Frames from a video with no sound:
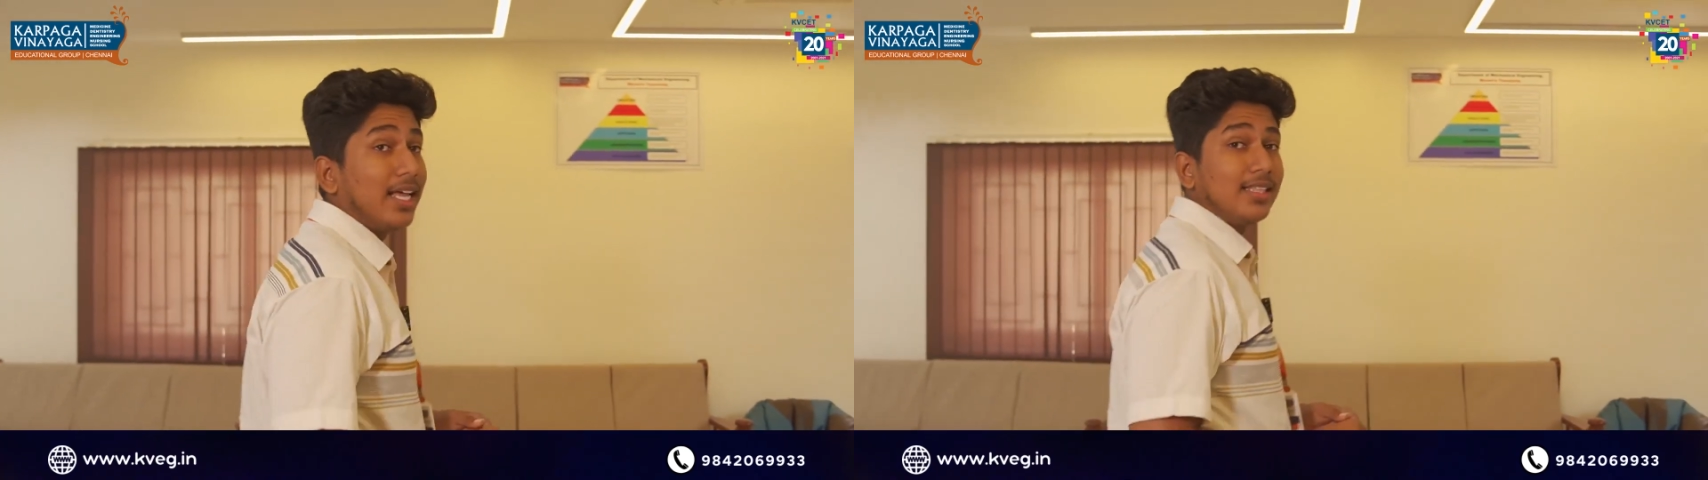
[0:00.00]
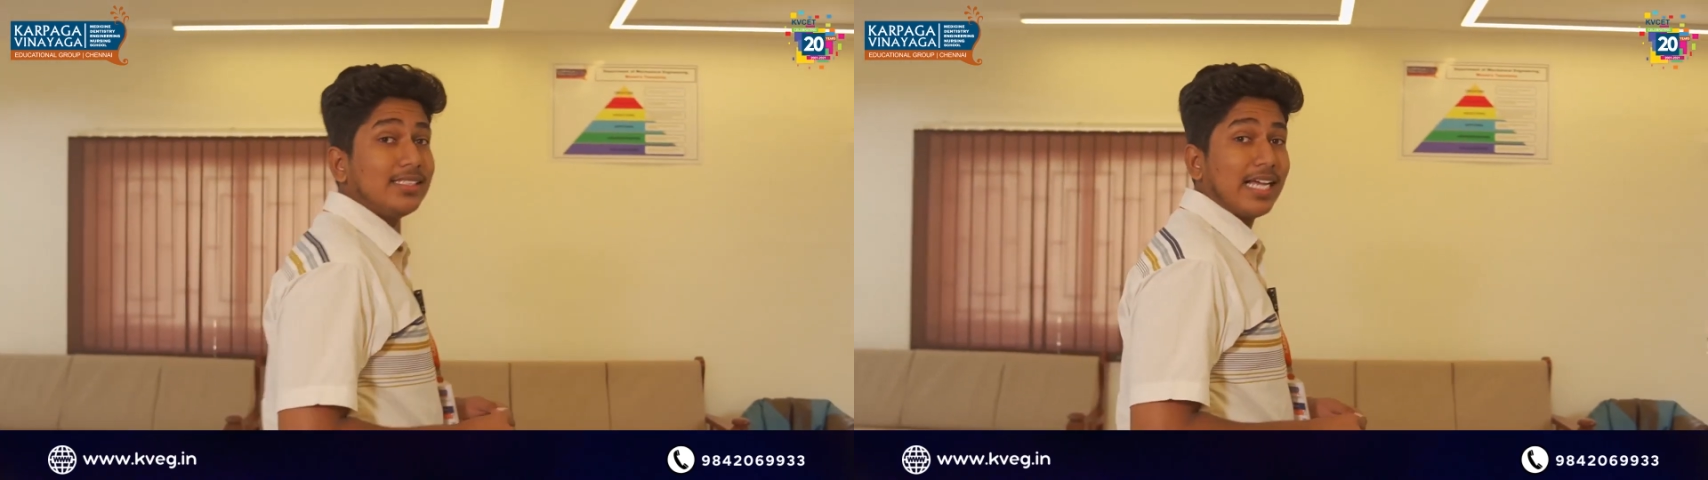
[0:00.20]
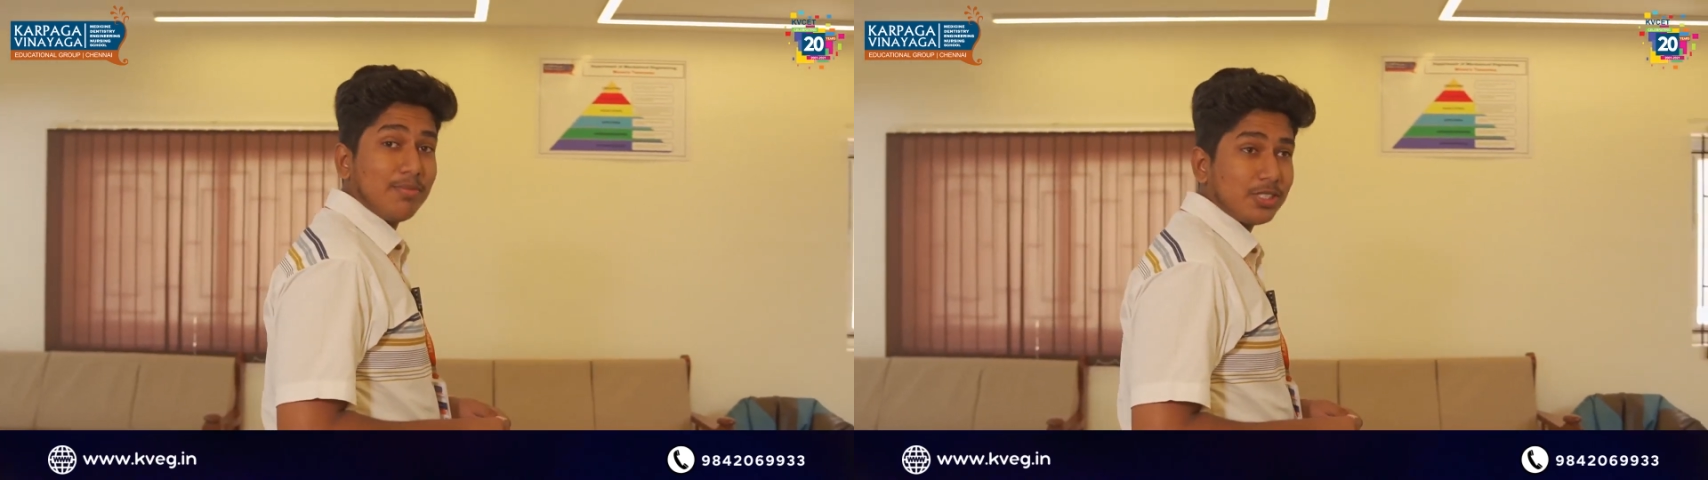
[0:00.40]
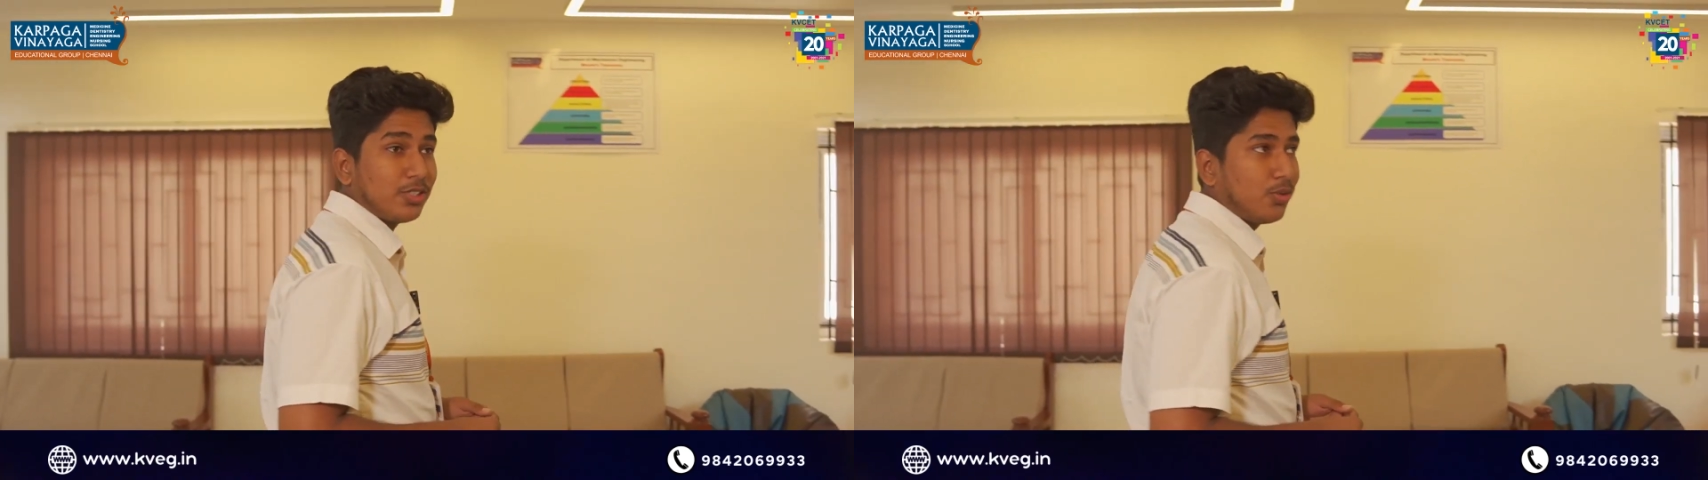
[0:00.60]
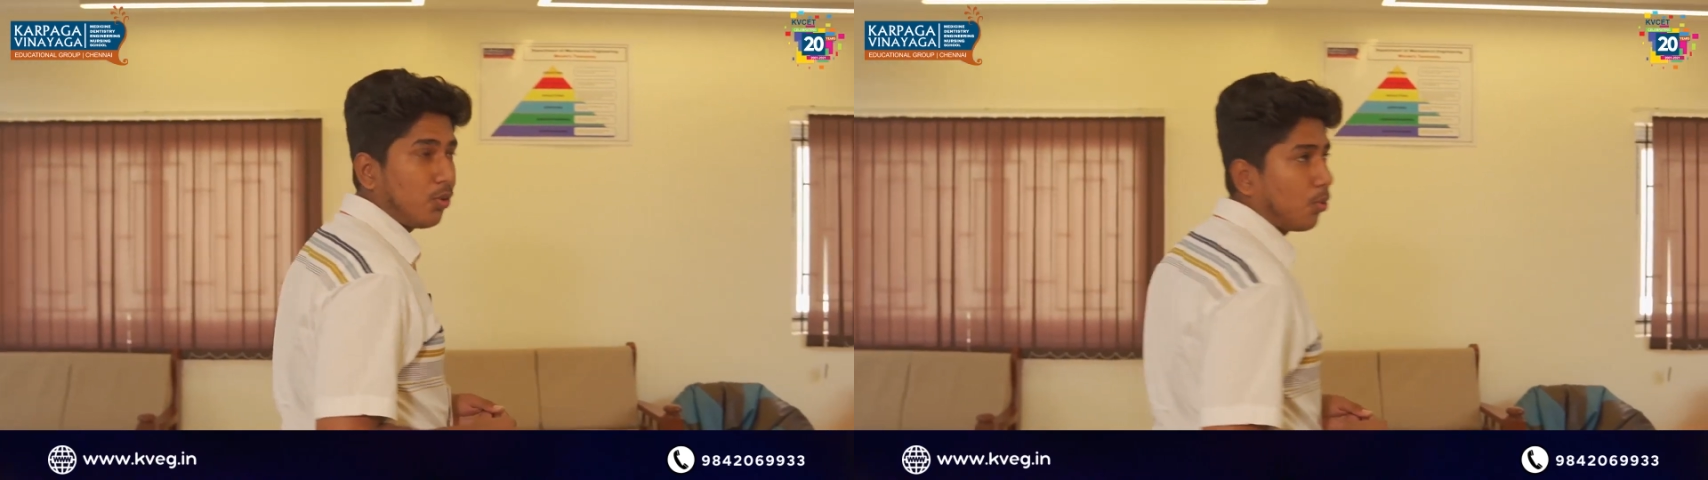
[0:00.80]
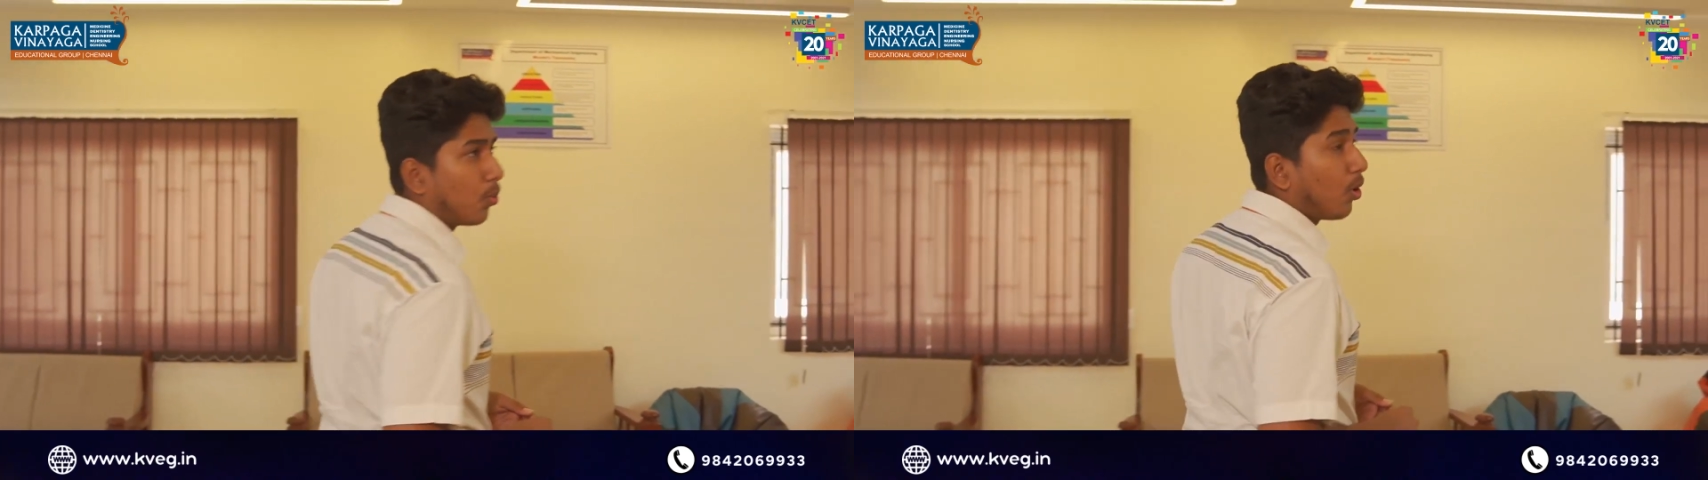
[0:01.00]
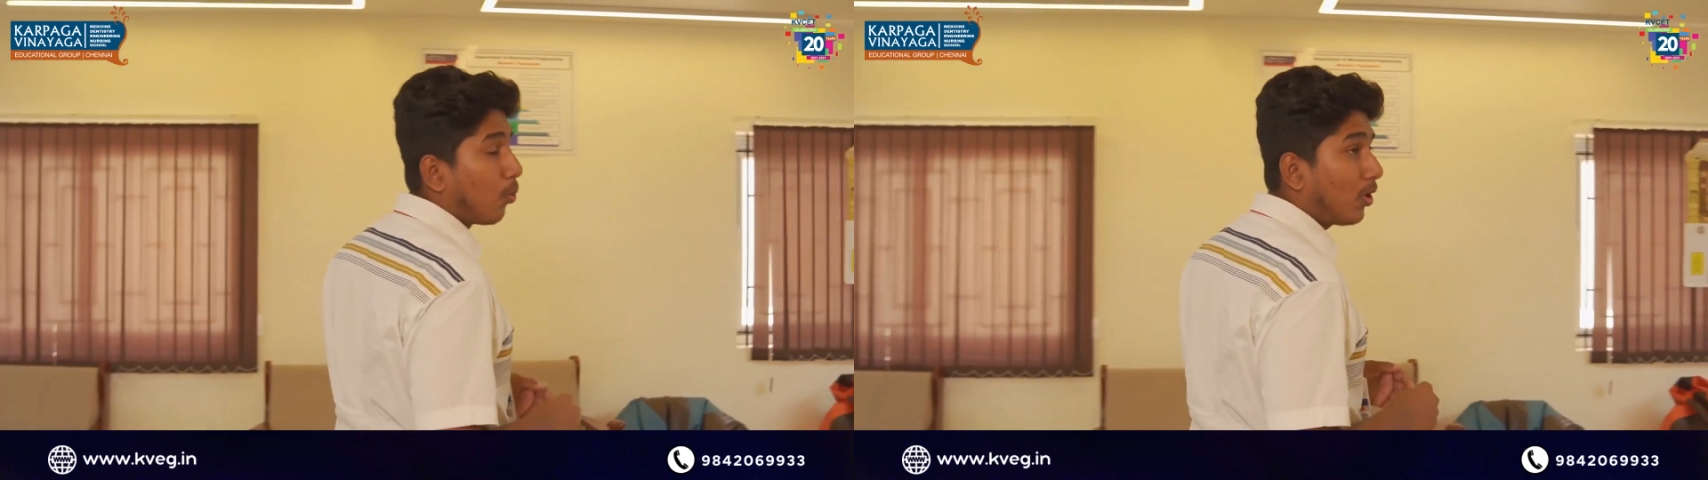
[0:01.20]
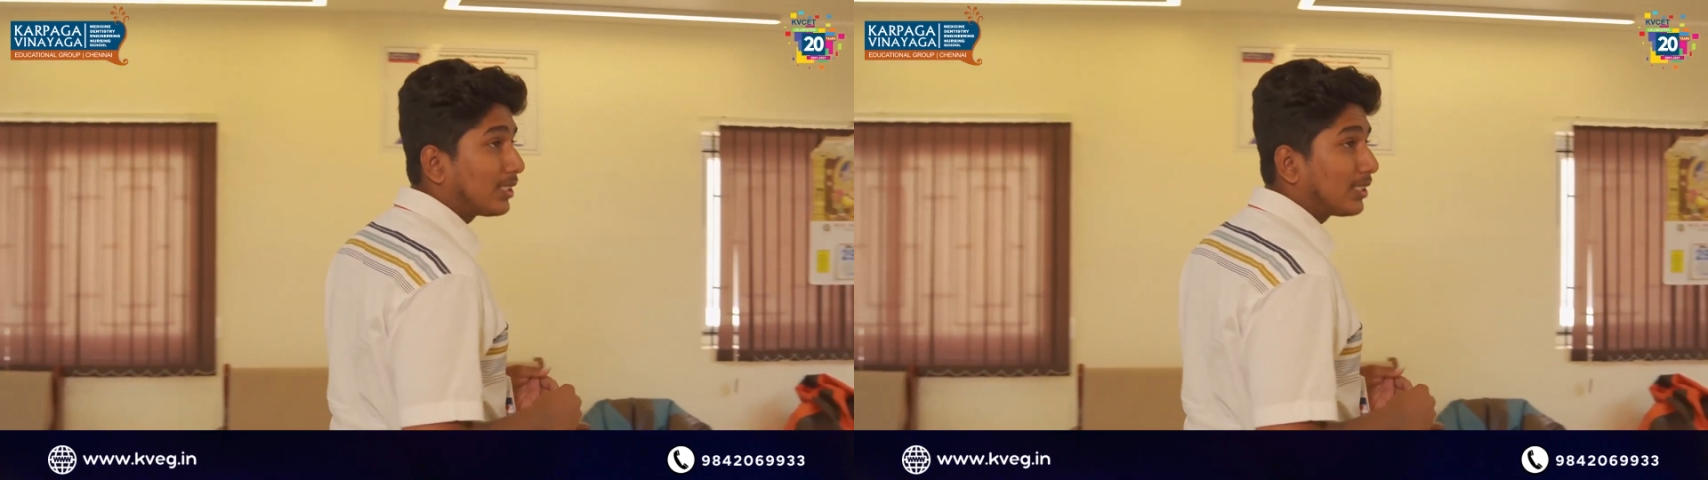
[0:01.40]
This helps to know what's